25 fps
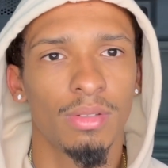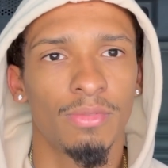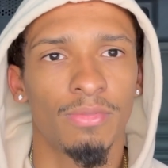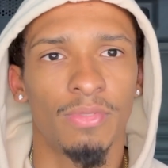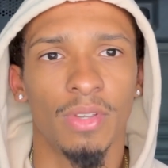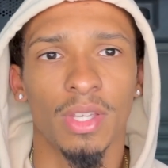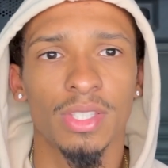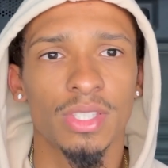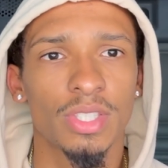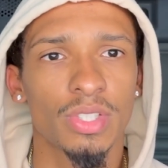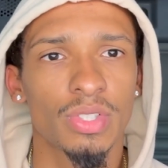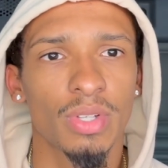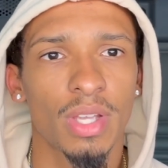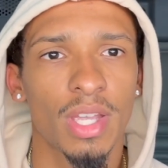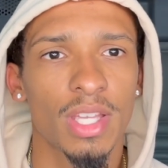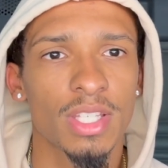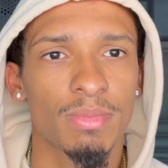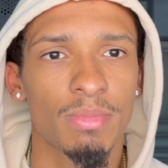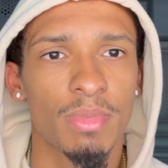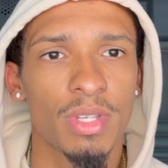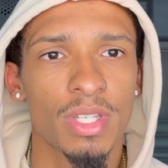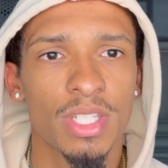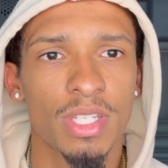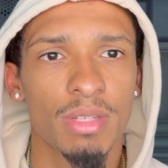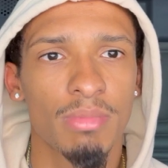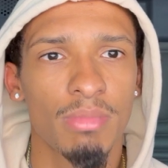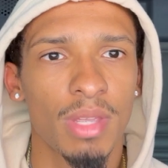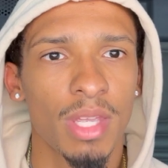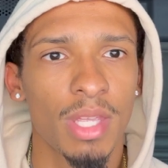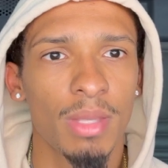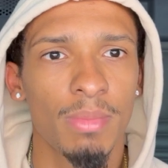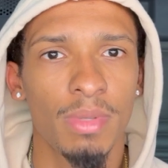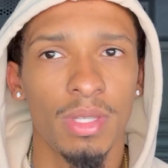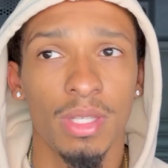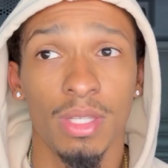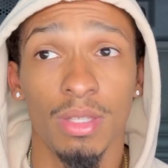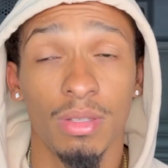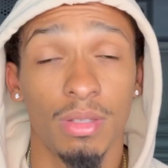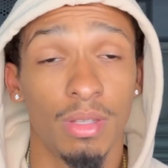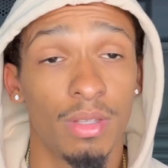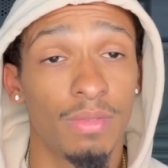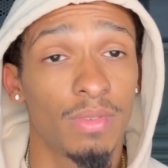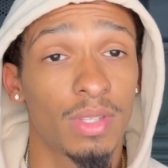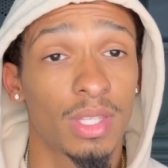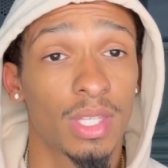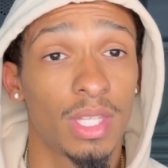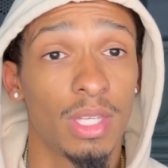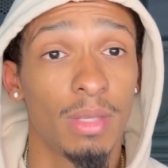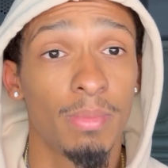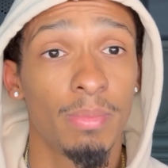Fix the transmission, maybe
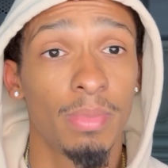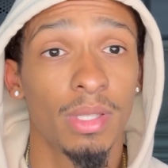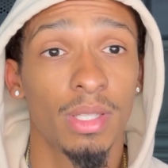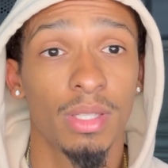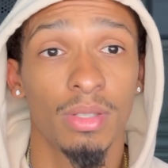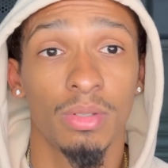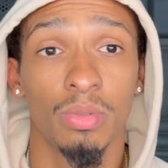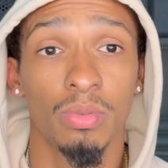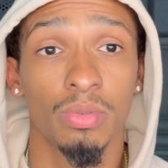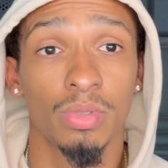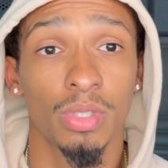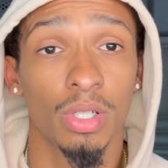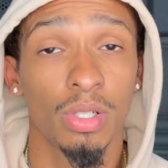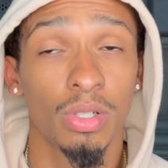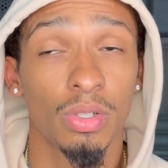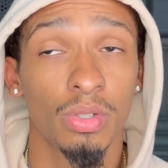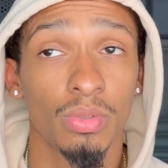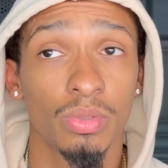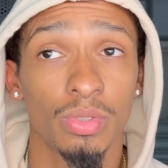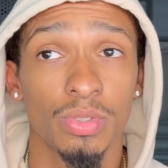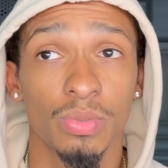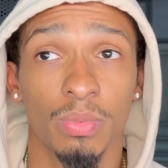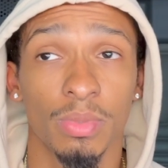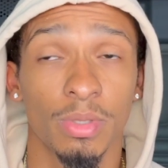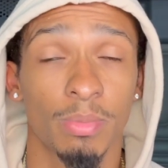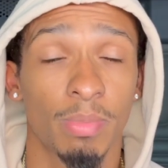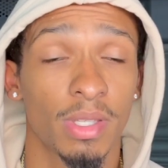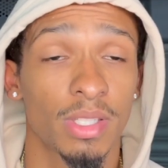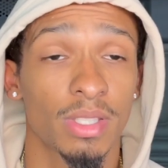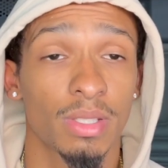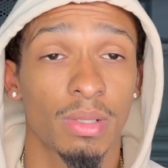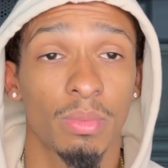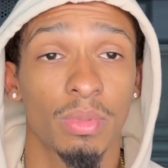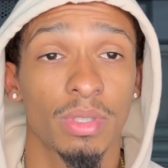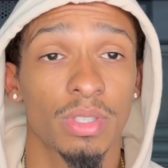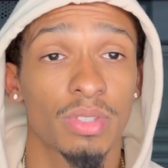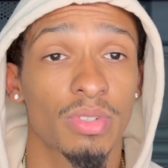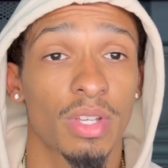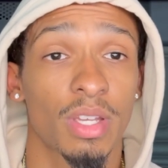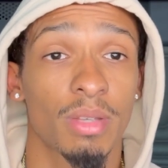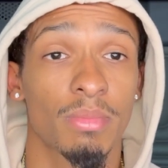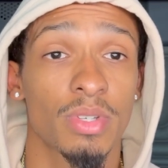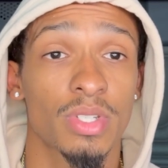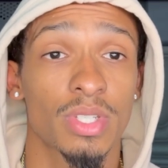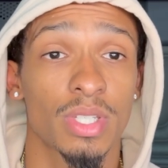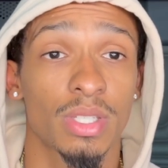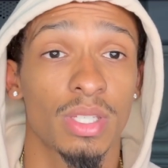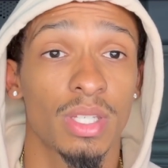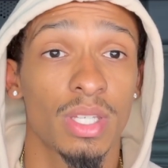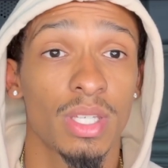even keep it. Who knows? It depends on what the
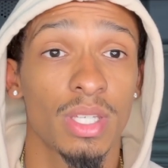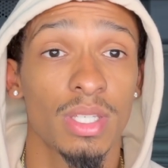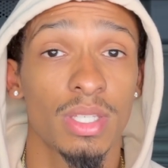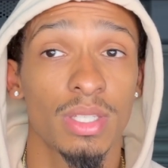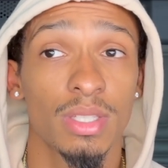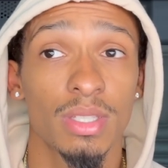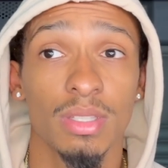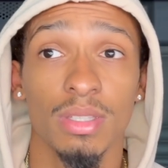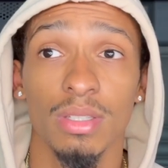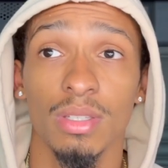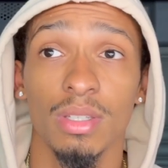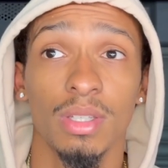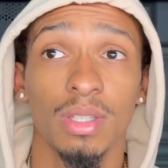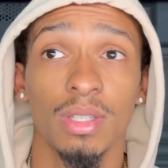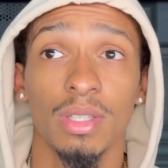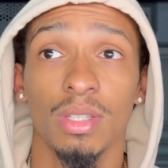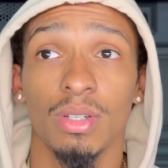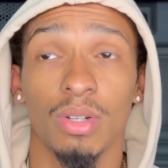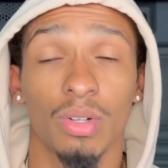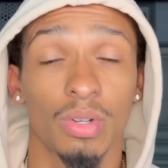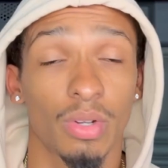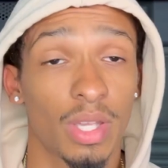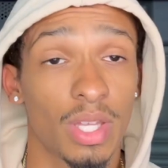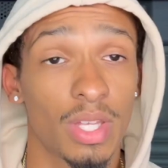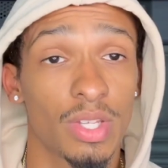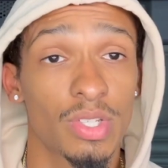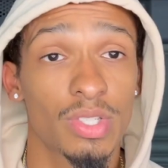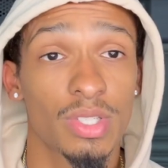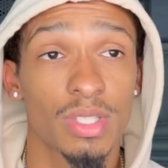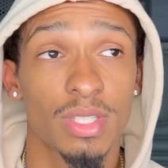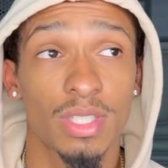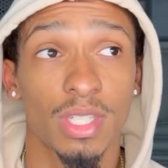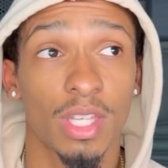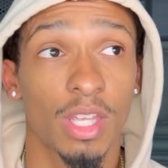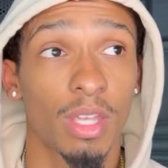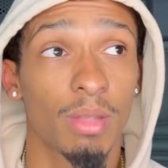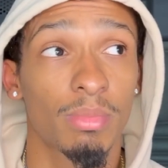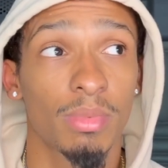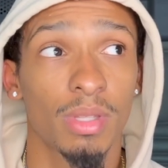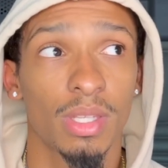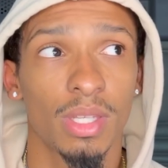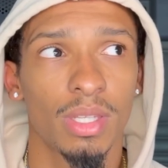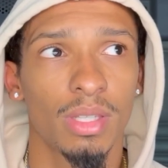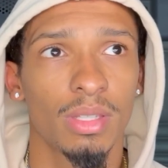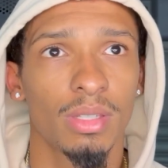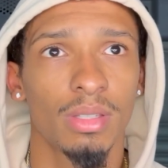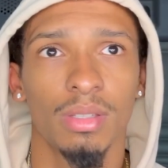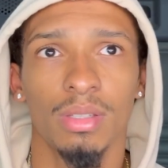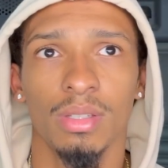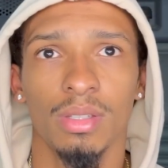transmission is. Or engine, same
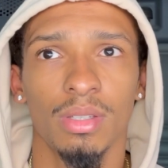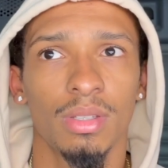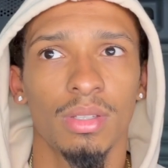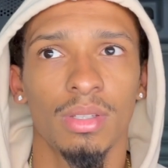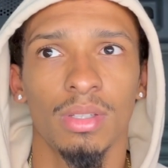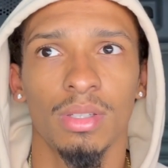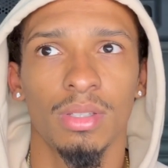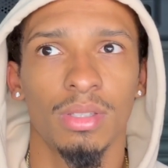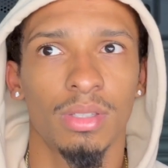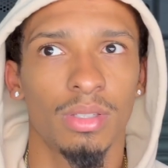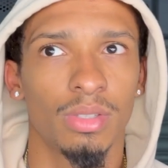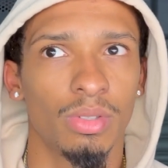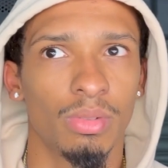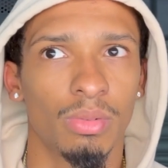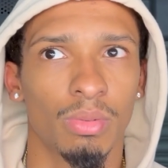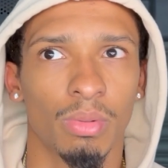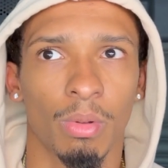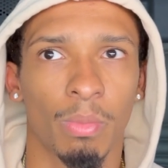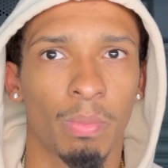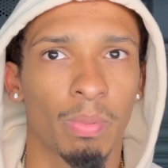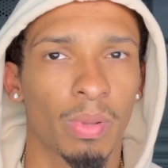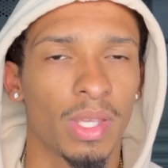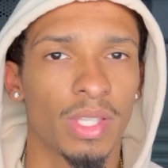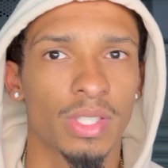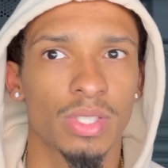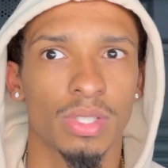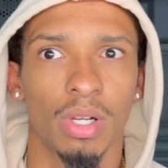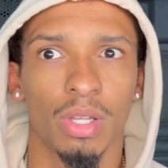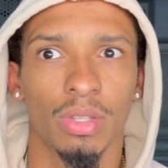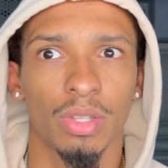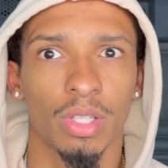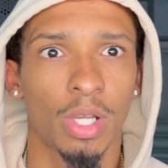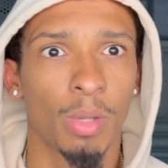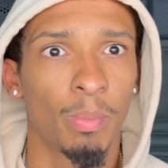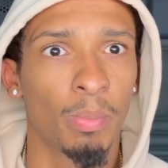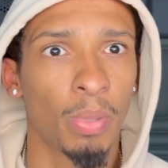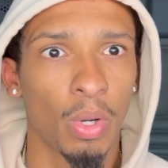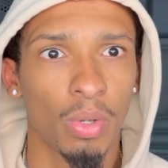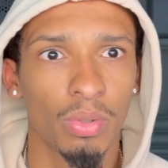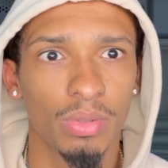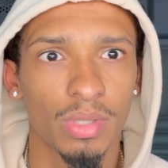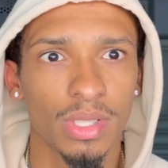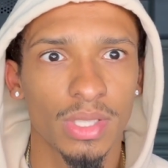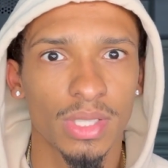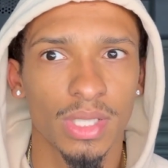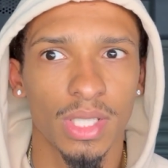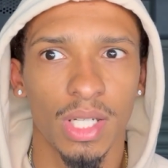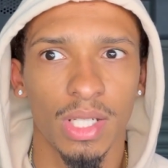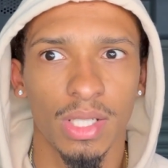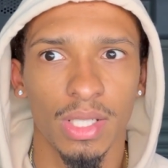thing. Replace all the
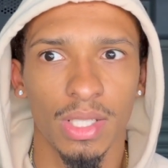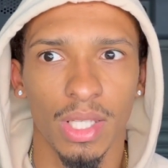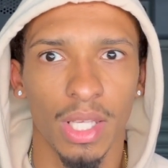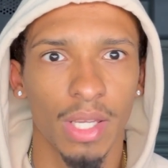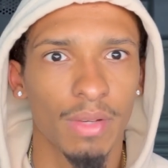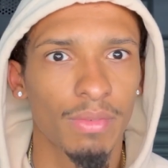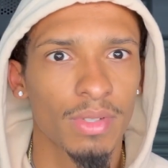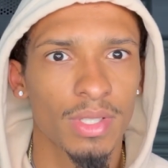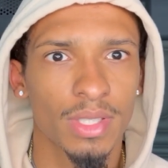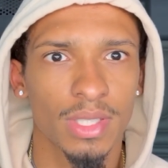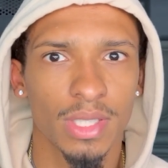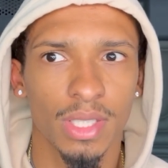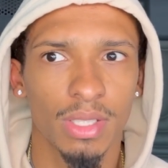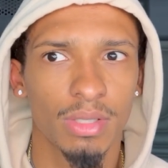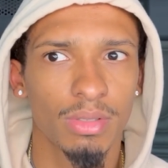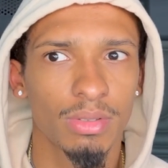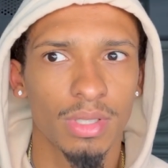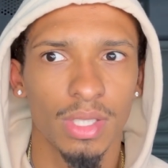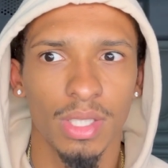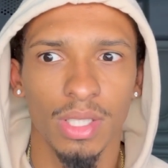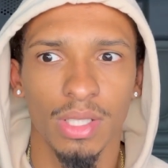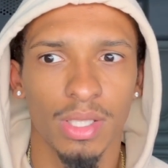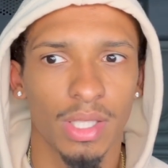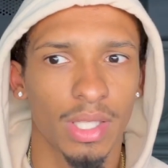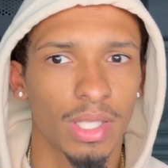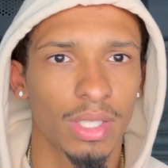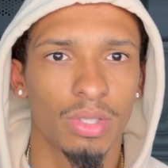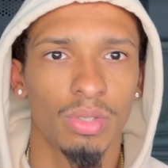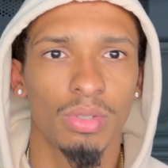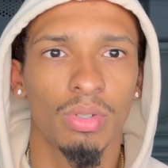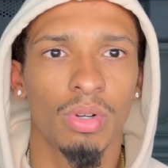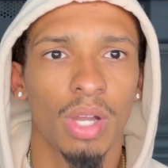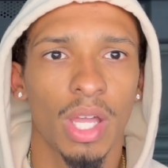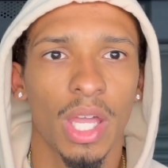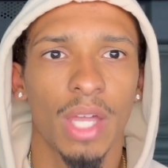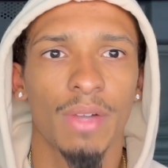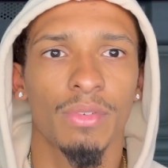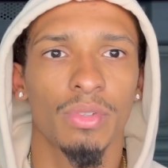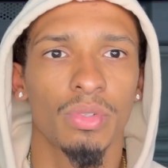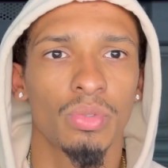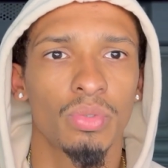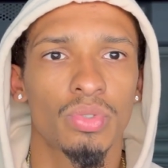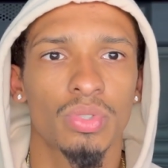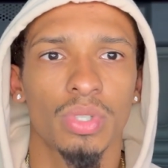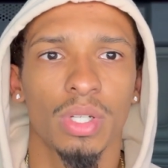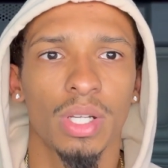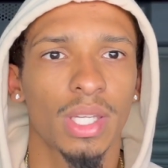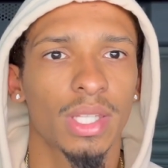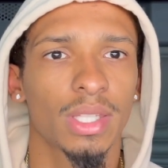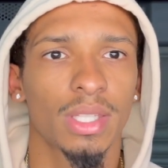components on it, every single thing. Like you're gonna have a new
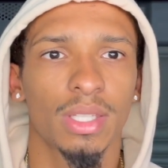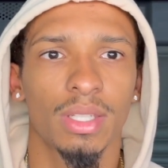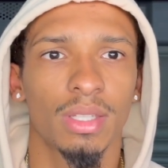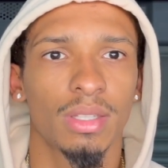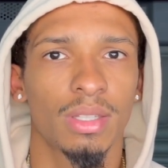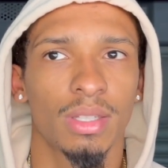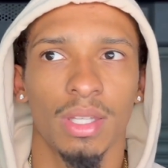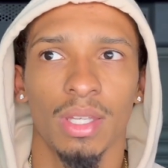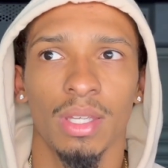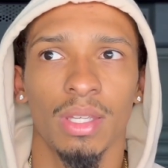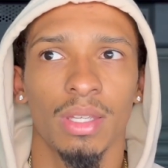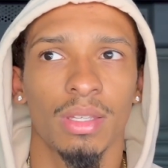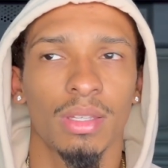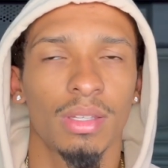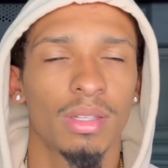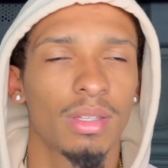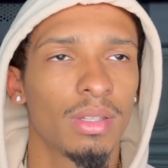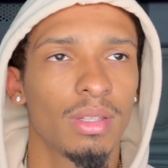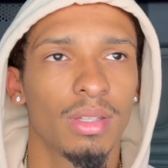truck at the end of the day.